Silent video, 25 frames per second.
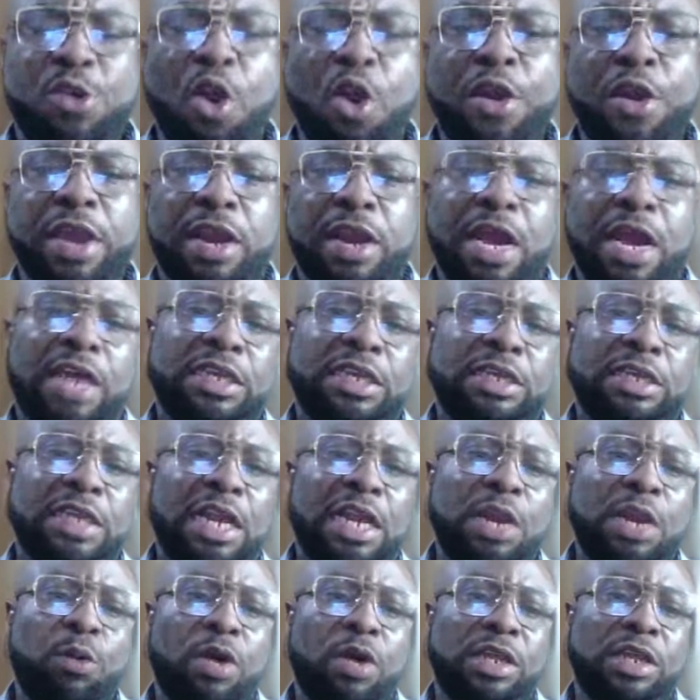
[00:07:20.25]
that's exactly
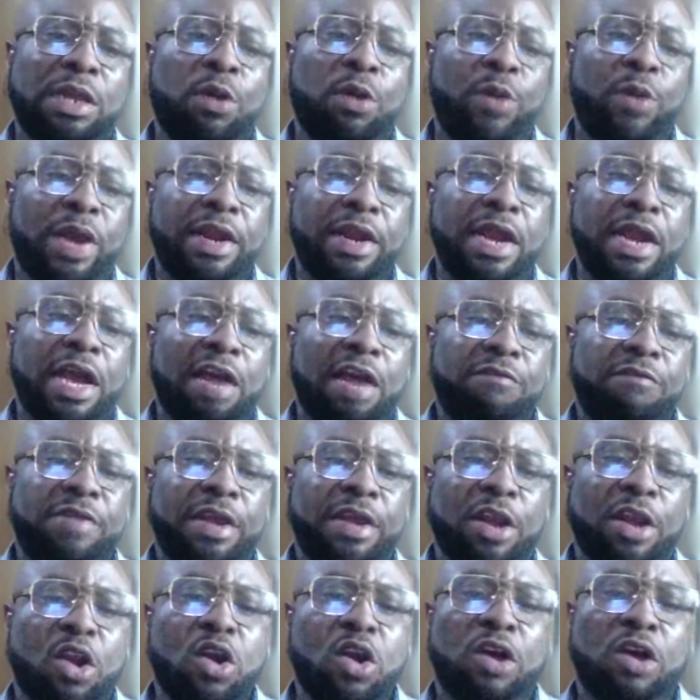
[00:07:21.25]
where they have the
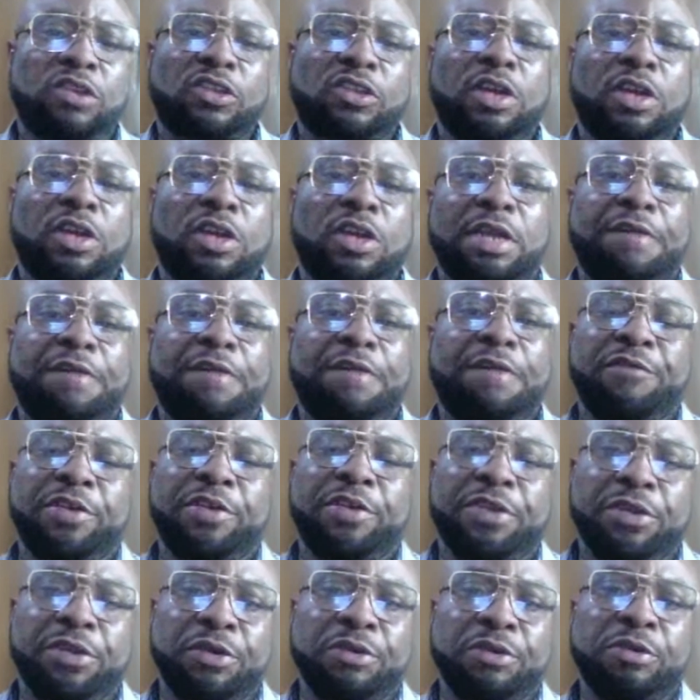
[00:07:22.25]
customs and
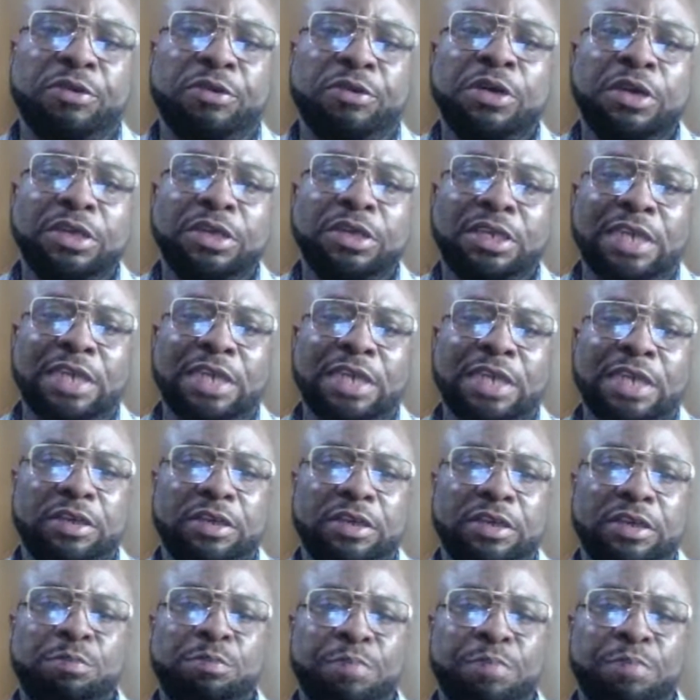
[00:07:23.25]
revenue service
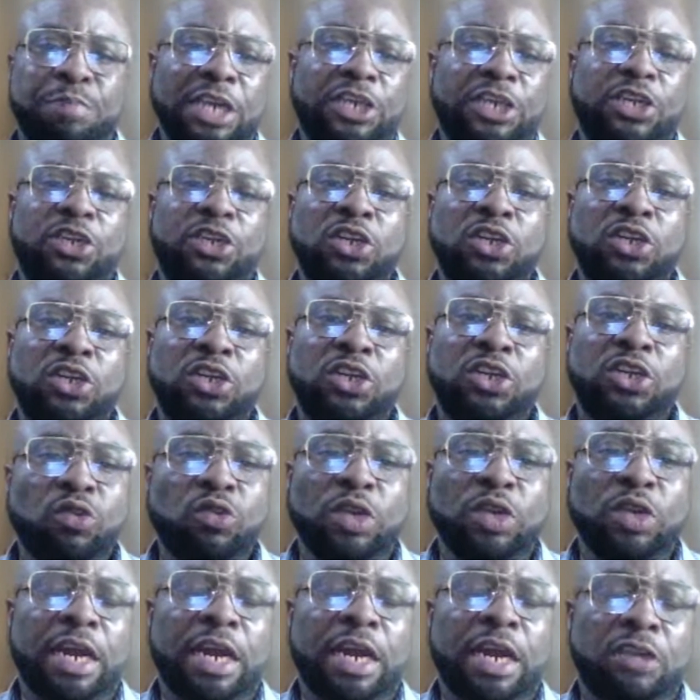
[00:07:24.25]
meshed
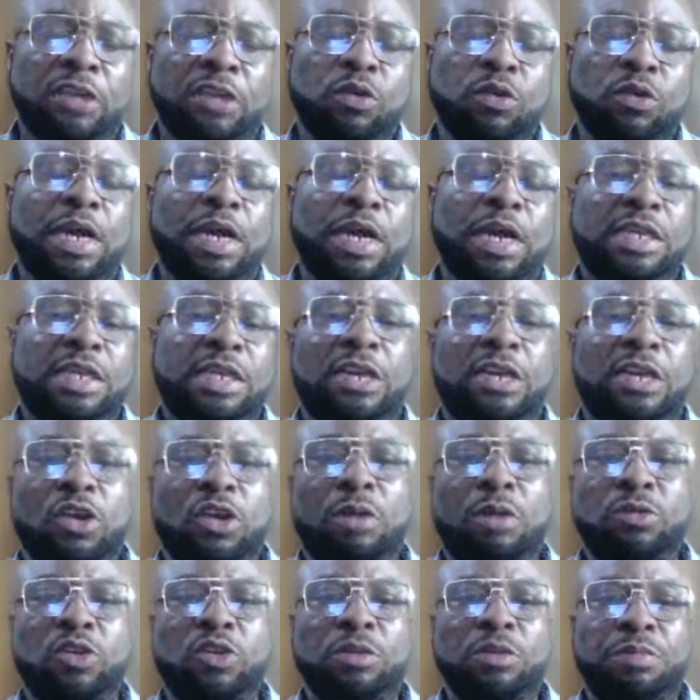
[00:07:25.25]
together. So that has come to
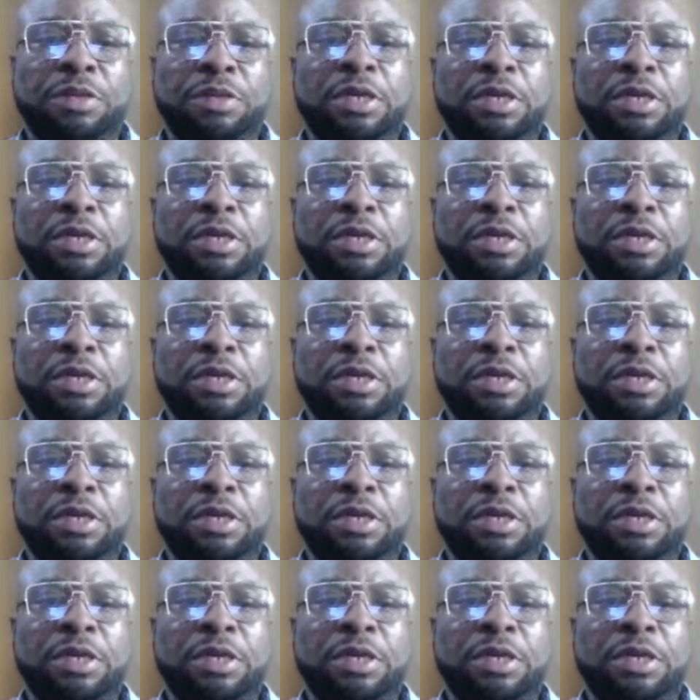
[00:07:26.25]
be.